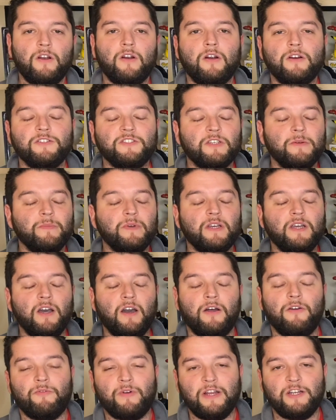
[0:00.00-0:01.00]
are some
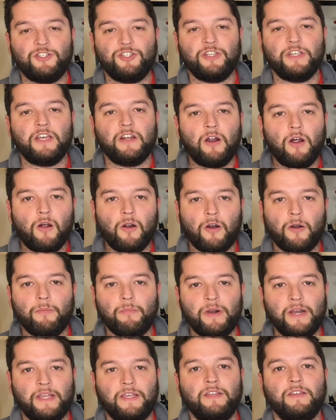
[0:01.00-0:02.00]
gut-wrenching and
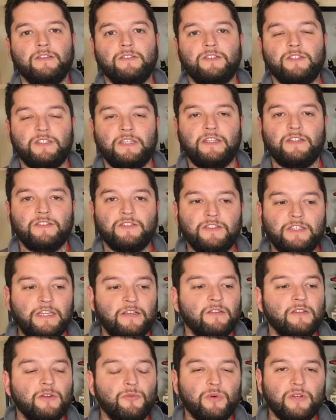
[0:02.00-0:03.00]
heartbreaking scenes
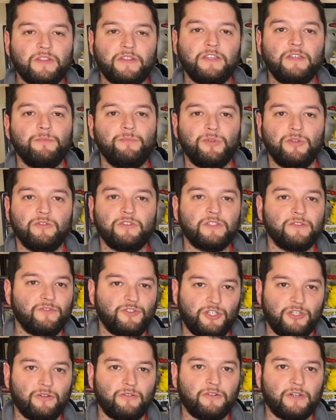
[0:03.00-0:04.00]
dealing with the abuse of
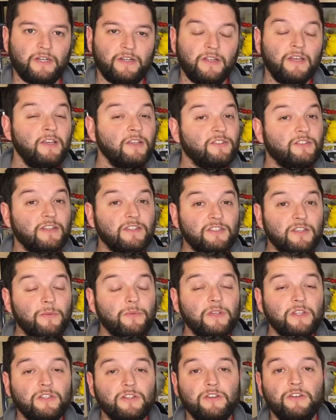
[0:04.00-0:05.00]
children. So that's
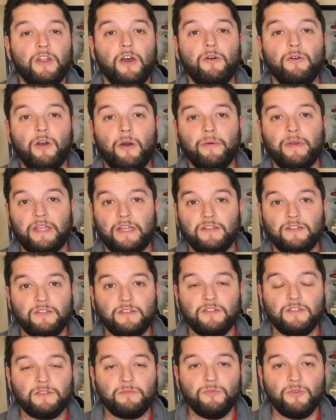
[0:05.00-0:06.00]
something to know going into
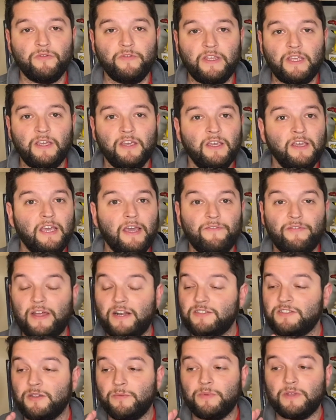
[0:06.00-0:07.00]
this movie. If that
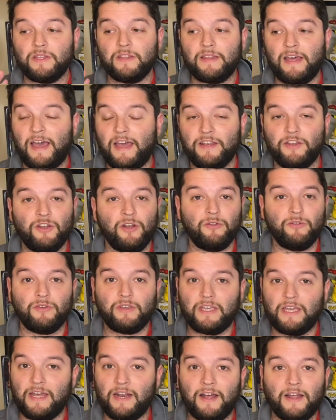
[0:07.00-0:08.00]
is something that, you
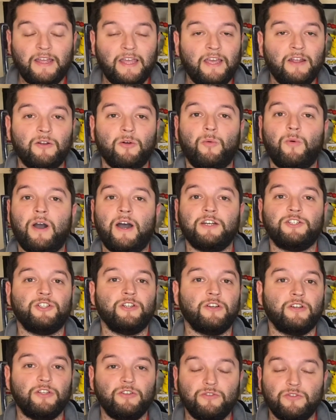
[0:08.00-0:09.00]
cannot handle watching
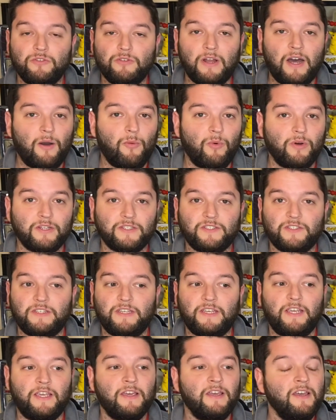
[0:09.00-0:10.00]
or you do not want to
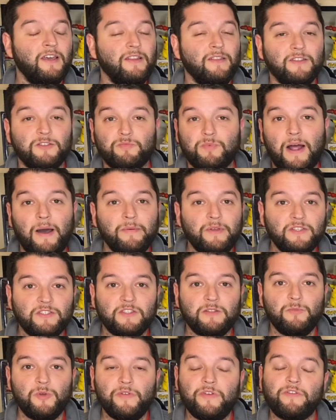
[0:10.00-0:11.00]
see, this probably isn't
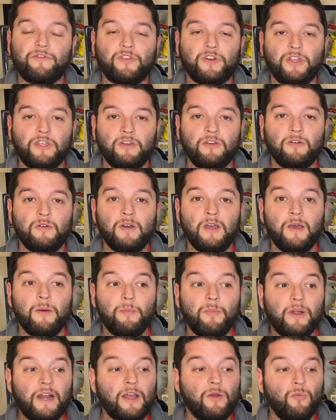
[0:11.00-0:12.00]
the movie for you.
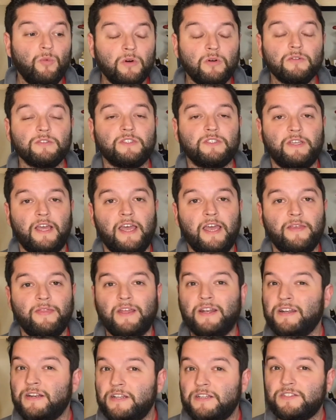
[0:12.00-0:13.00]
But I will say
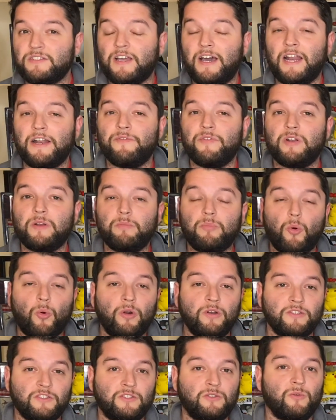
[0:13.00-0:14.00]
that it is kind of an
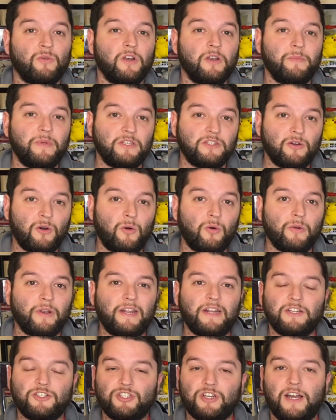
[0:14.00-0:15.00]
important story to be told, and
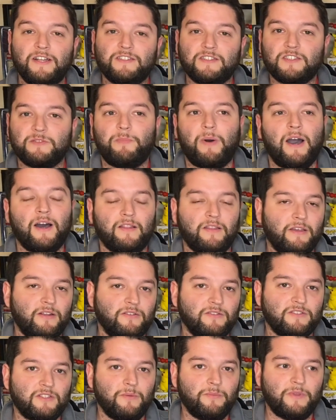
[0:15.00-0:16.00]
it shines a spotlight
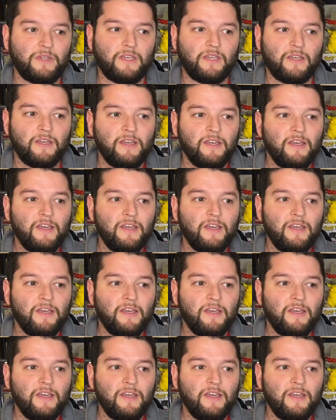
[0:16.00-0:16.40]
on something